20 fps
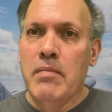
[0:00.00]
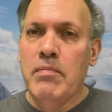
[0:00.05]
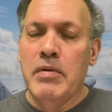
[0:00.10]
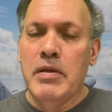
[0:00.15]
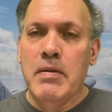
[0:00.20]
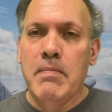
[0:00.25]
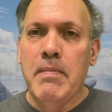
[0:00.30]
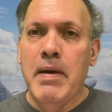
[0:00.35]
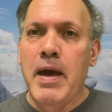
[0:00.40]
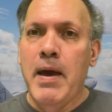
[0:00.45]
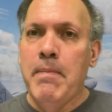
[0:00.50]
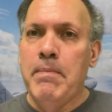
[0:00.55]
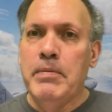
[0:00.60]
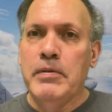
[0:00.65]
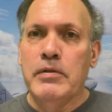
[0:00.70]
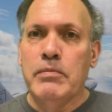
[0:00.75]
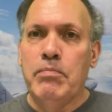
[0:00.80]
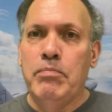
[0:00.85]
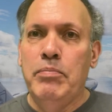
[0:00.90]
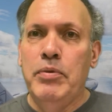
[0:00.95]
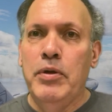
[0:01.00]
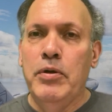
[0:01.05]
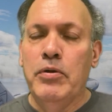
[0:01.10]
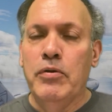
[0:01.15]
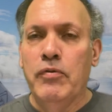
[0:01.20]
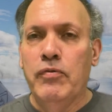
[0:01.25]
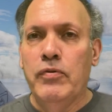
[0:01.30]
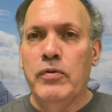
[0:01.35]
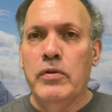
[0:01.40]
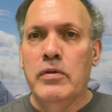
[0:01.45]
But the map is
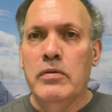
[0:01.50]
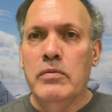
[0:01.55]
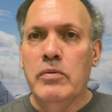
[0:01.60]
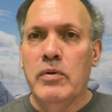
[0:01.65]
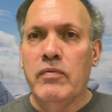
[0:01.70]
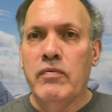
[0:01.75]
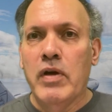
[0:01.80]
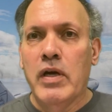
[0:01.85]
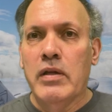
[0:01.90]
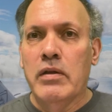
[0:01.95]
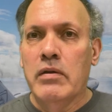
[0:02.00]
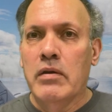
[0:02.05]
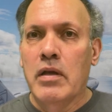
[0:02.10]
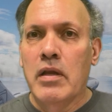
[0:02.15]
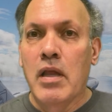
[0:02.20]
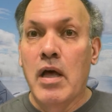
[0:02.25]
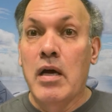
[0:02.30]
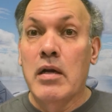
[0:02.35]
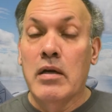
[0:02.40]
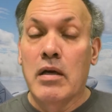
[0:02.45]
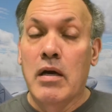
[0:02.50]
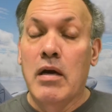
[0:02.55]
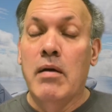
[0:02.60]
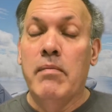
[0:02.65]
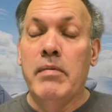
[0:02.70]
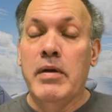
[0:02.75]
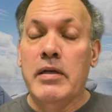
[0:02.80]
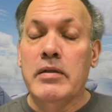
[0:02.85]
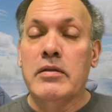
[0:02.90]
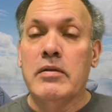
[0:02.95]
beautiful. We've gotten a lot of
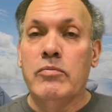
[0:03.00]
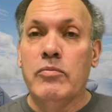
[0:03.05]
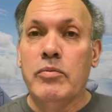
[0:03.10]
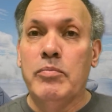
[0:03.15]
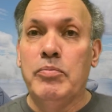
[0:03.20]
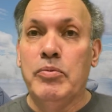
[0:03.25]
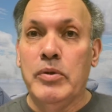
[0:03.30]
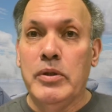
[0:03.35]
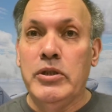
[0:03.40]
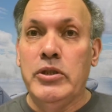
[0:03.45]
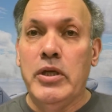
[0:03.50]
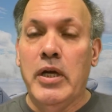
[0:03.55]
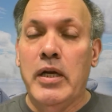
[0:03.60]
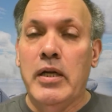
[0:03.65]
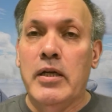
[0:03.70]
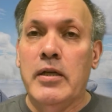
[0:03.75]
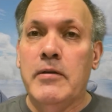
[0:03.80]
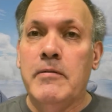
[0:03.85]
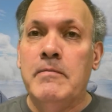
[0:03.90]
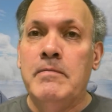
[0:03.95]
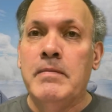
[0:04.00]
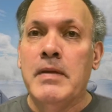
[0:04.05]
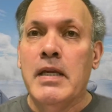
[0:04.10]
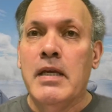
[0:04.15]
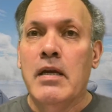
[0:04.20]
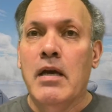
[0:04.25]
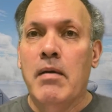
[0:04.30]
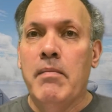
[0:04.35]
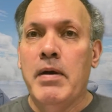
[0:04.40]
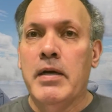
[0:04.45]
comments, and we appreciate it
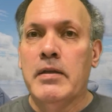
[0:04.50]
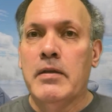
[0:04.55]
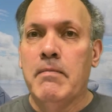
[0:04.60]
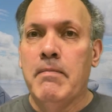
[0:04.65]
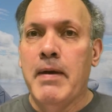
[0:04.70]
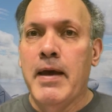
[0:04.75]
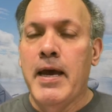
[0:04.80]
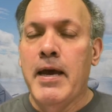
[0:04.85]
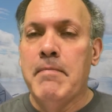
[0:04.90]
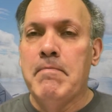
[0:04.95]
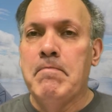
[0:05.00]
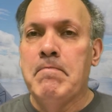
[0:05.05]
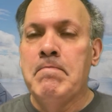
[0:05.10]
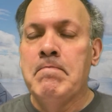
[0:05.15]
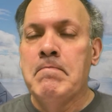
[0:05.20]
about the map.